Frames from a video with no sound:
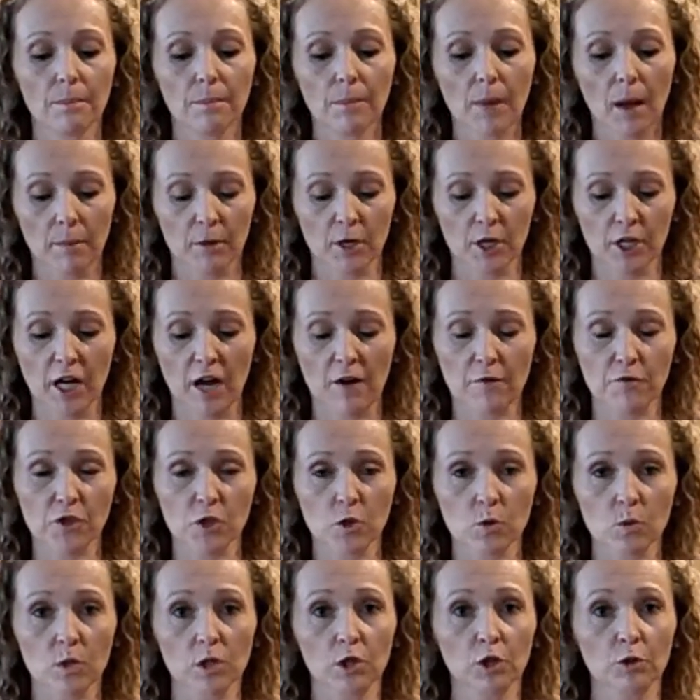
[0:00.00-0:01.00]
I'm gonna cover
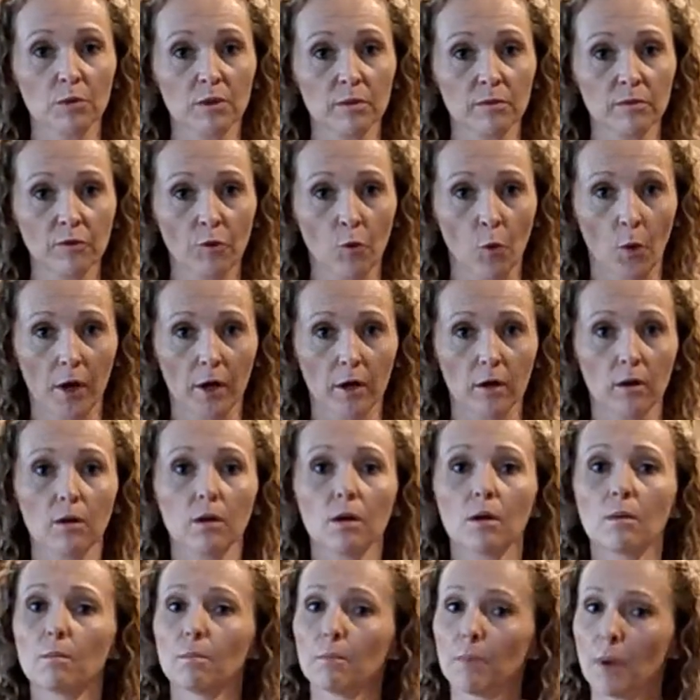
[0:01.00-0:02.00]
this with aluminum foil,
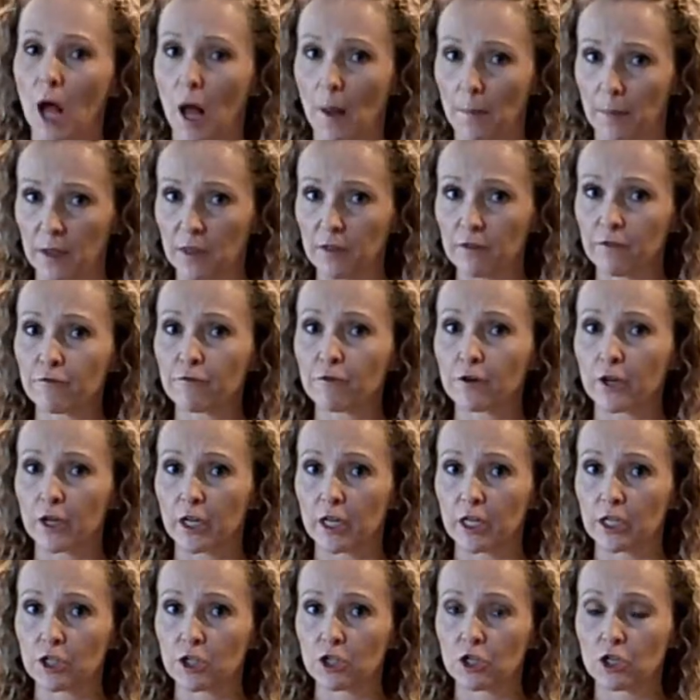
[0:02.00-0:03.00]
pop it in the
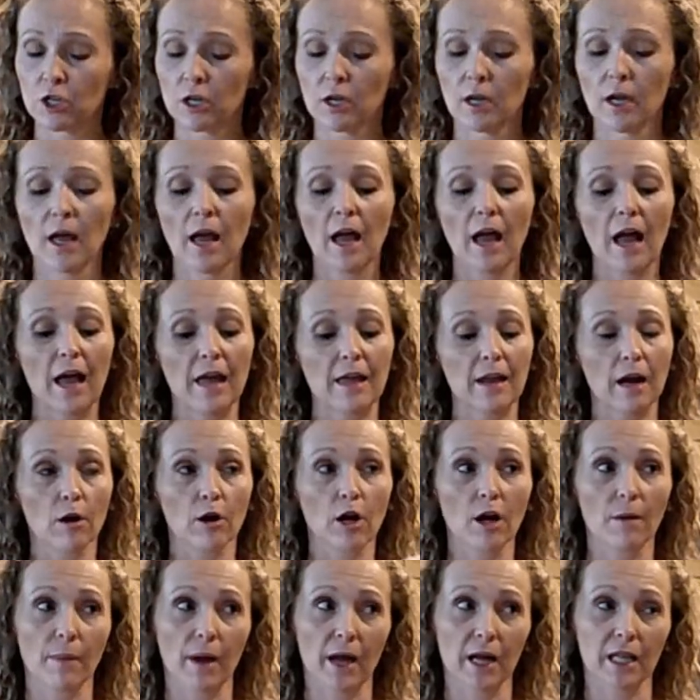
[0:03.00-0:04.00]
fridge, and I'll
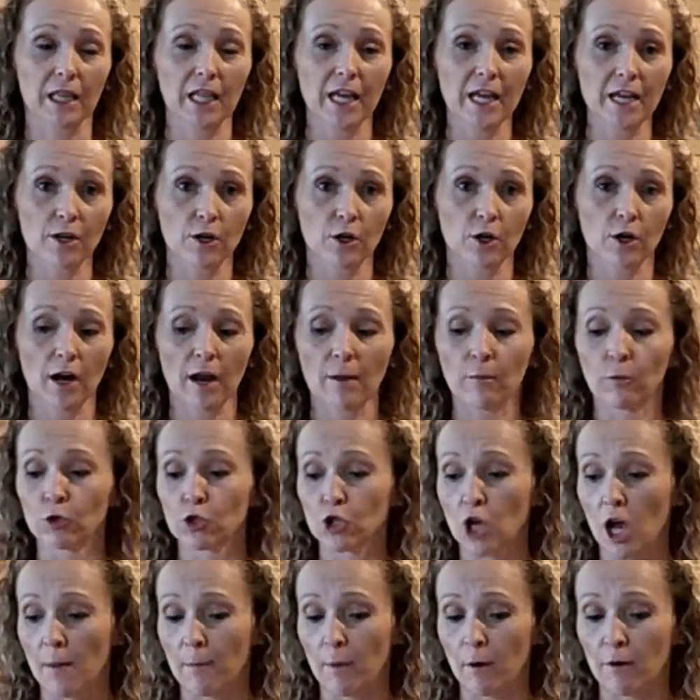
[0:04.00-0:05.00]
come back later and we'll
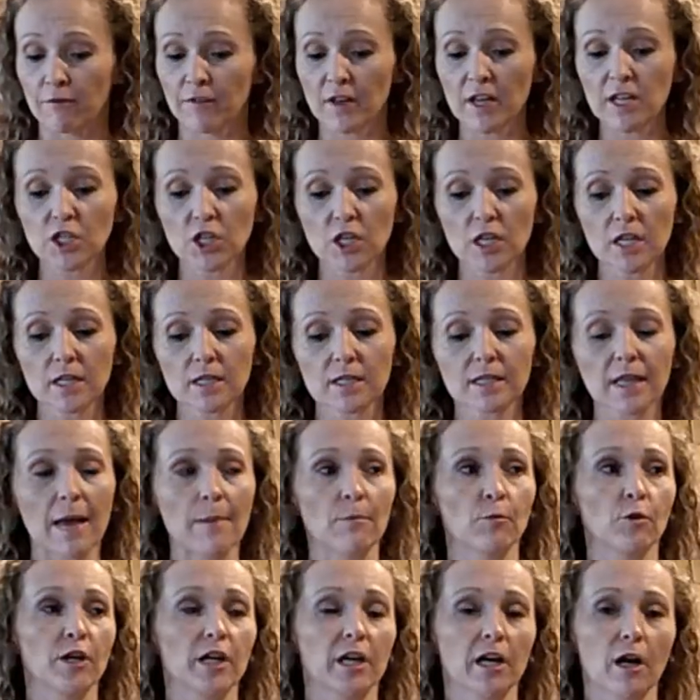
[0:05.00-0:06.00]
chop our veggies and
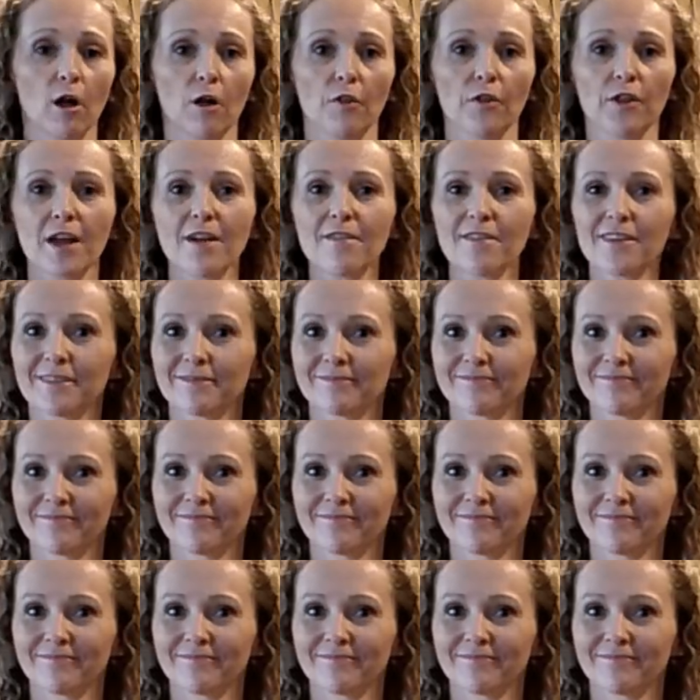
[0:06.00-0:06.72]
we'll get it all in the oven.